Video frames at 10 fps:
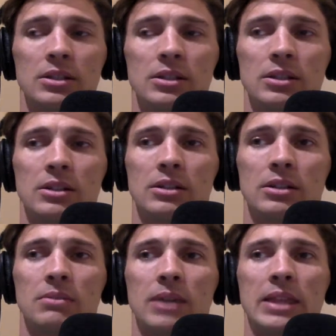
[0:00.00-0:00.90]

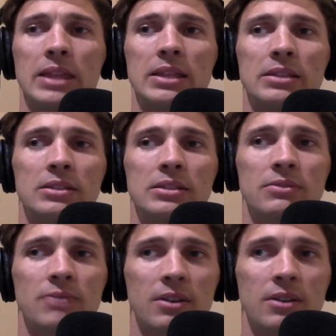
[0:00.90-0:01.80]
And I think this is
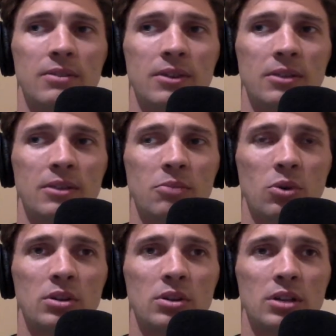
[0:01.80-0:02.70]
very, very
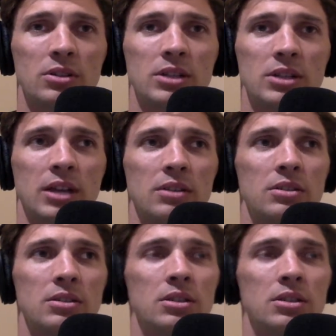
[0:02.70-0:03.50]
important to understand.